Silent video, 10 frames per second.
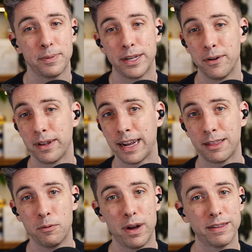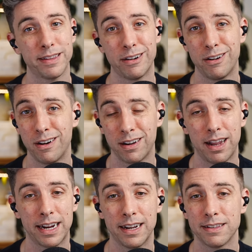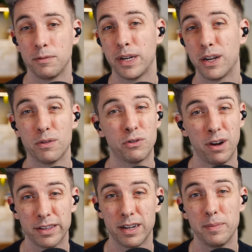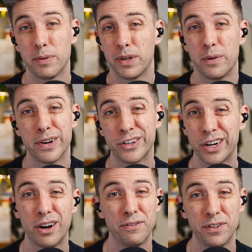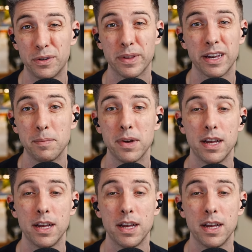We don't like the ones that aren't like us, and we don't trust them, and we don't want to share our food with them.